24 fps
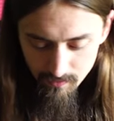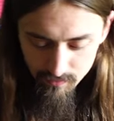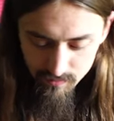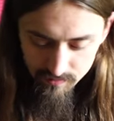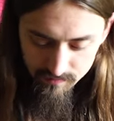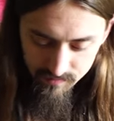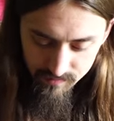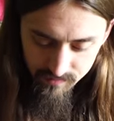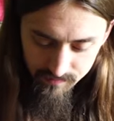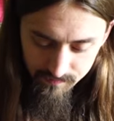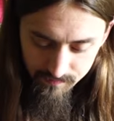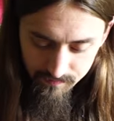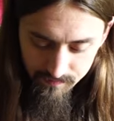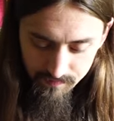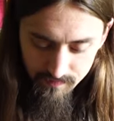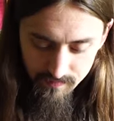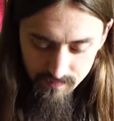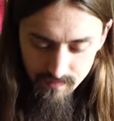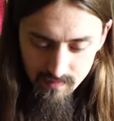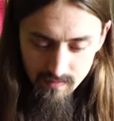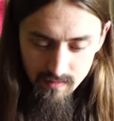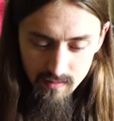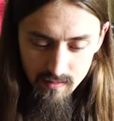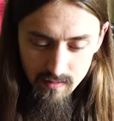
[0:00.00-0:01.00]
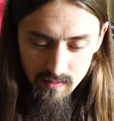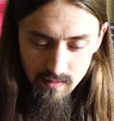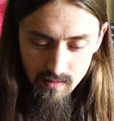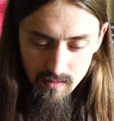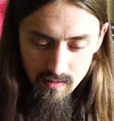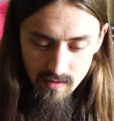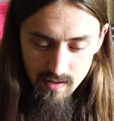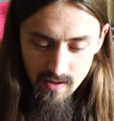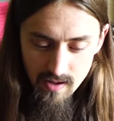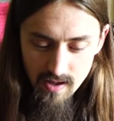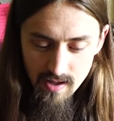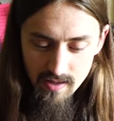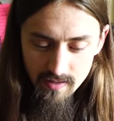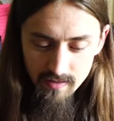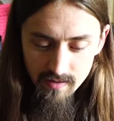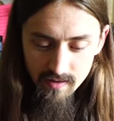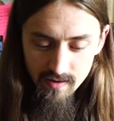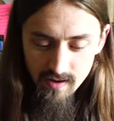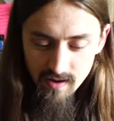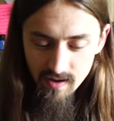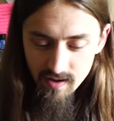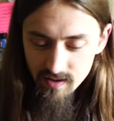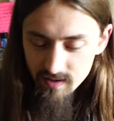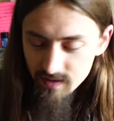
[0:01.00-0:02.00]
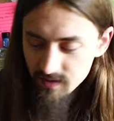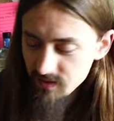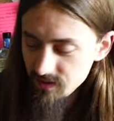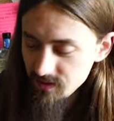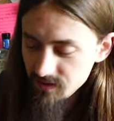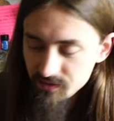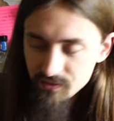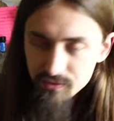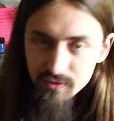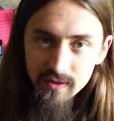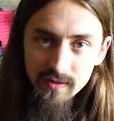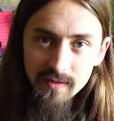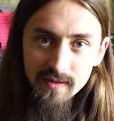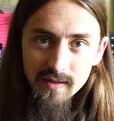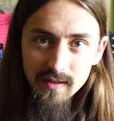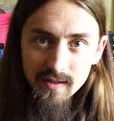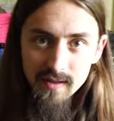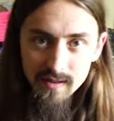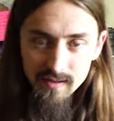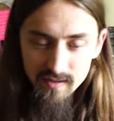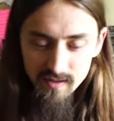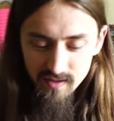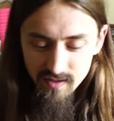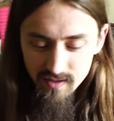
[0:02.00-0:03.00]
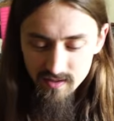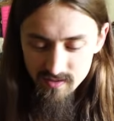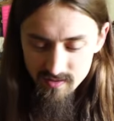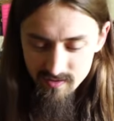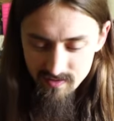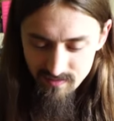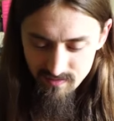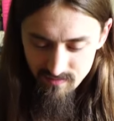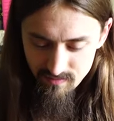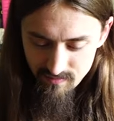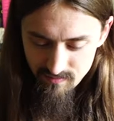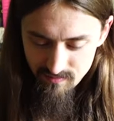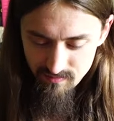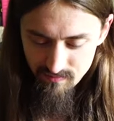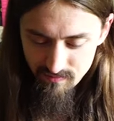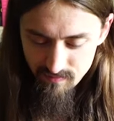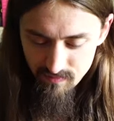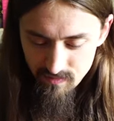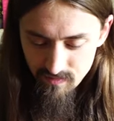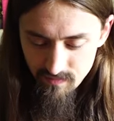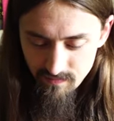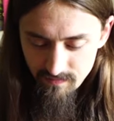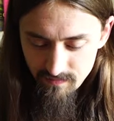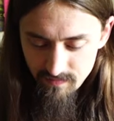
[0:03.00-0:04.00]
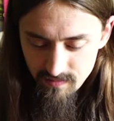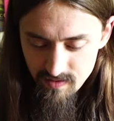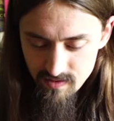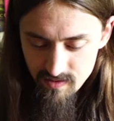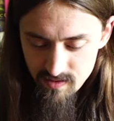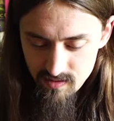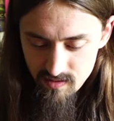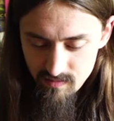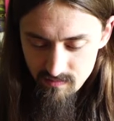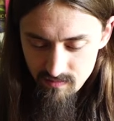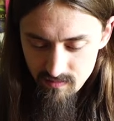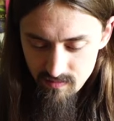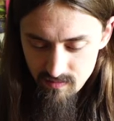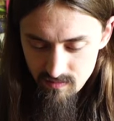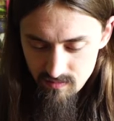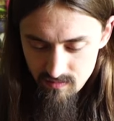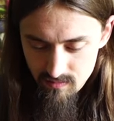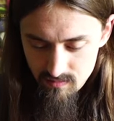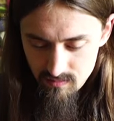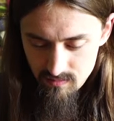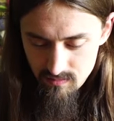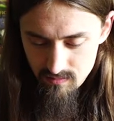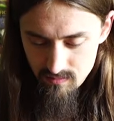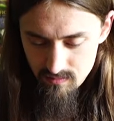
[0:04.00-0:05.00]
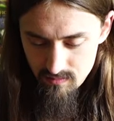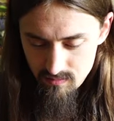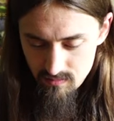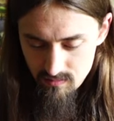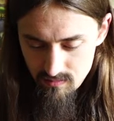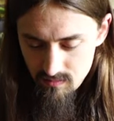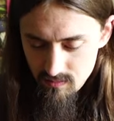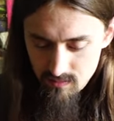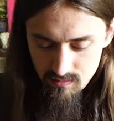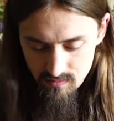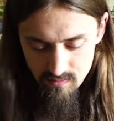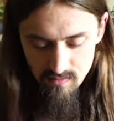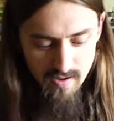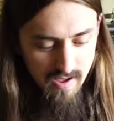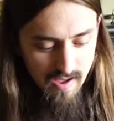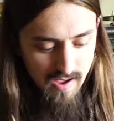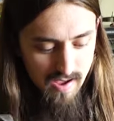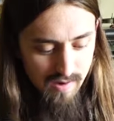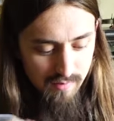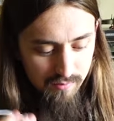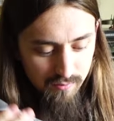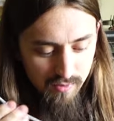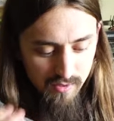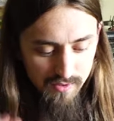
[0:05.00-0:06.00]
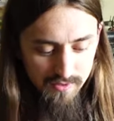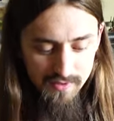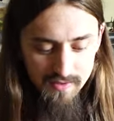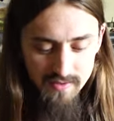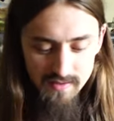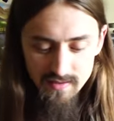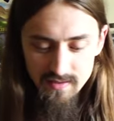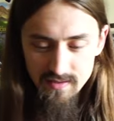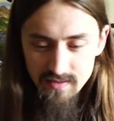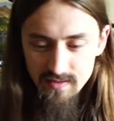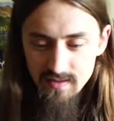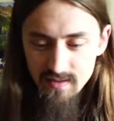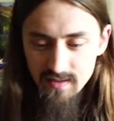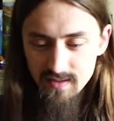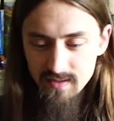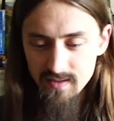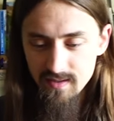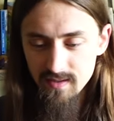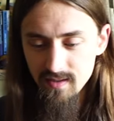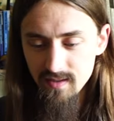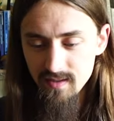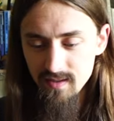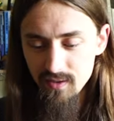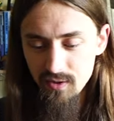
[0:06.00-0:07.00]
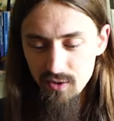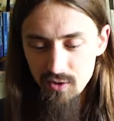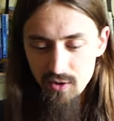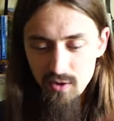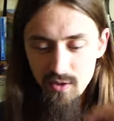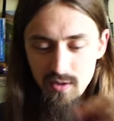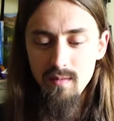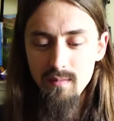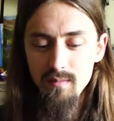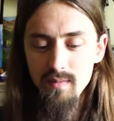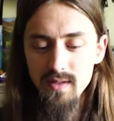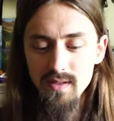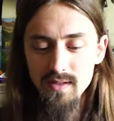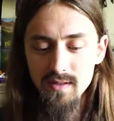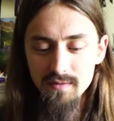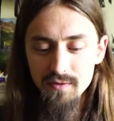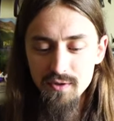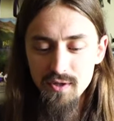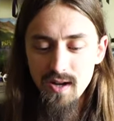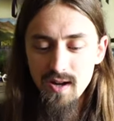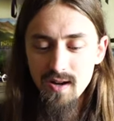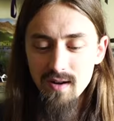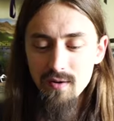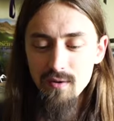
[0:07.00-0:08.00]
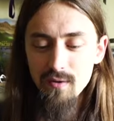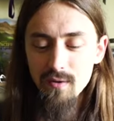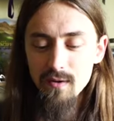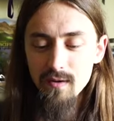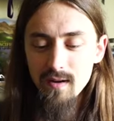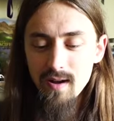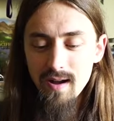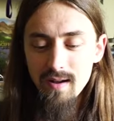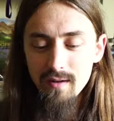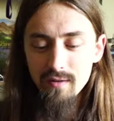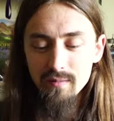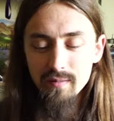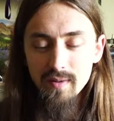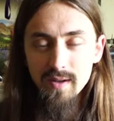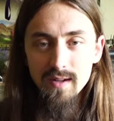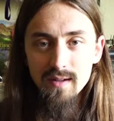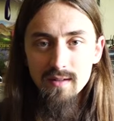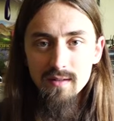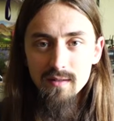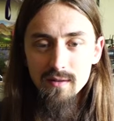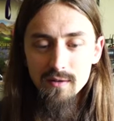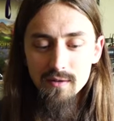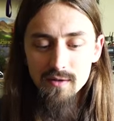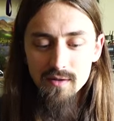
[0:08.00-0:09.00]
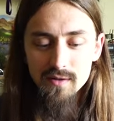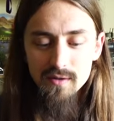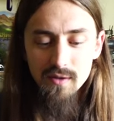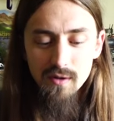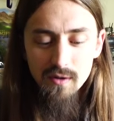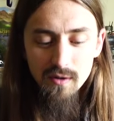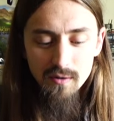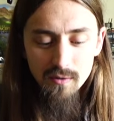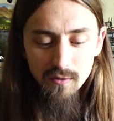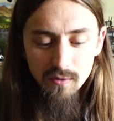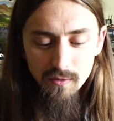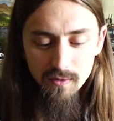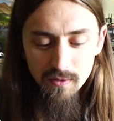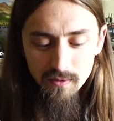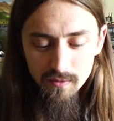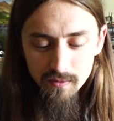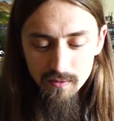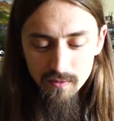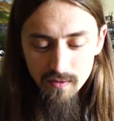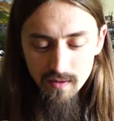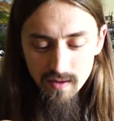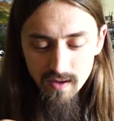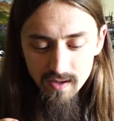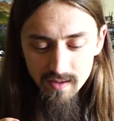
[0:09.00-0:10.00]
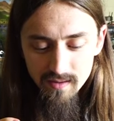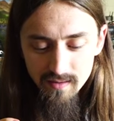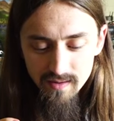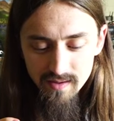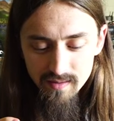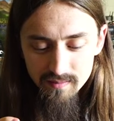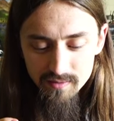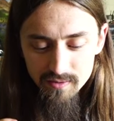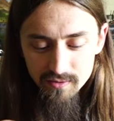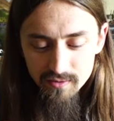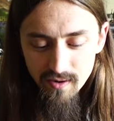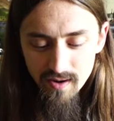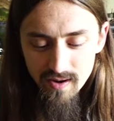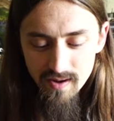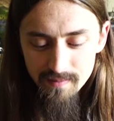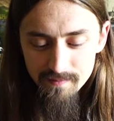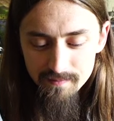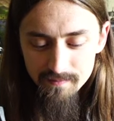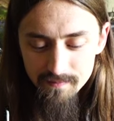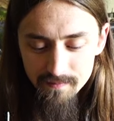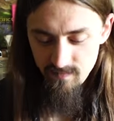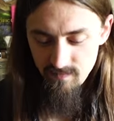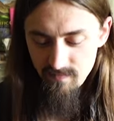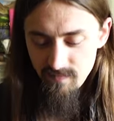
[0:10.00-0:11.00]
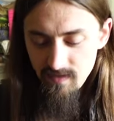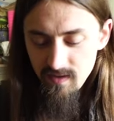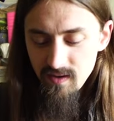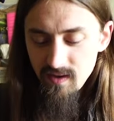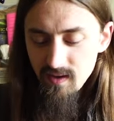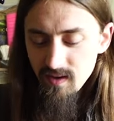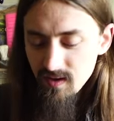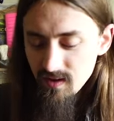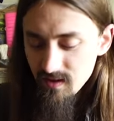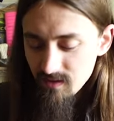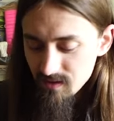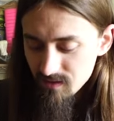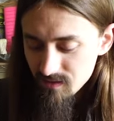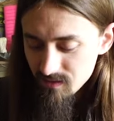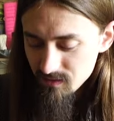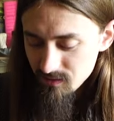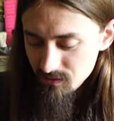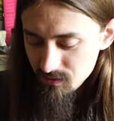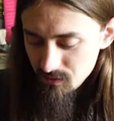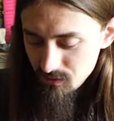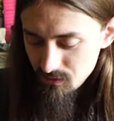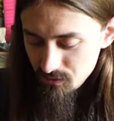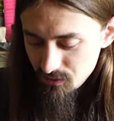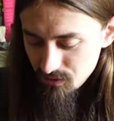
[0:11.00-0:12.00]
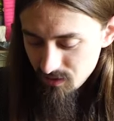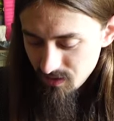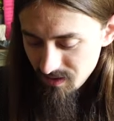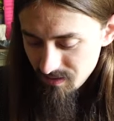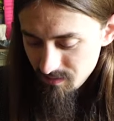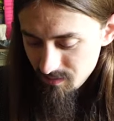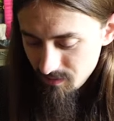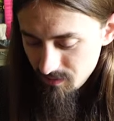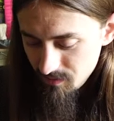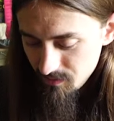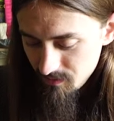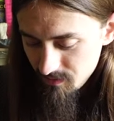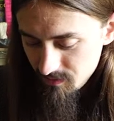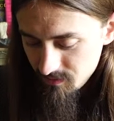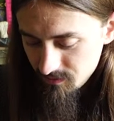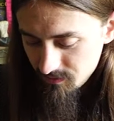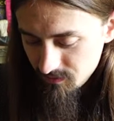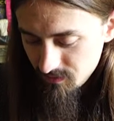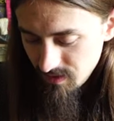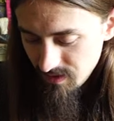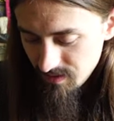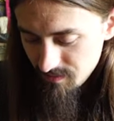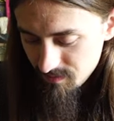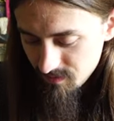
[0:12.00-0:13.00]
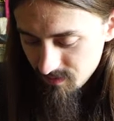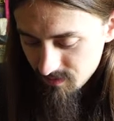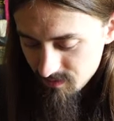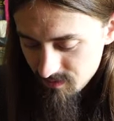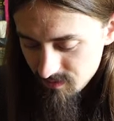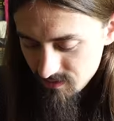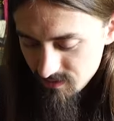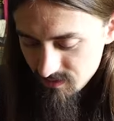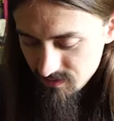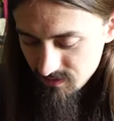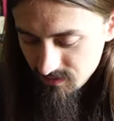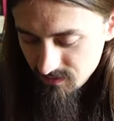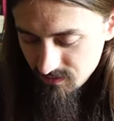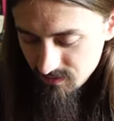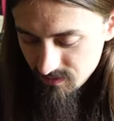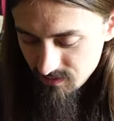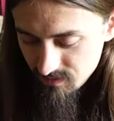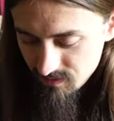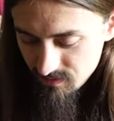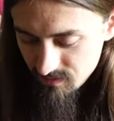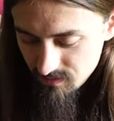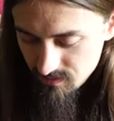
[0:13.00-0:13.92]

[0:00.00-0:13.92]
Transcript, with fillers: Oops. And then I heat treat the end again with the flame. And with this six inch piece of shot cord, I will make a little circle through the headlamp strap, feeding it in a U shape through the strap like this.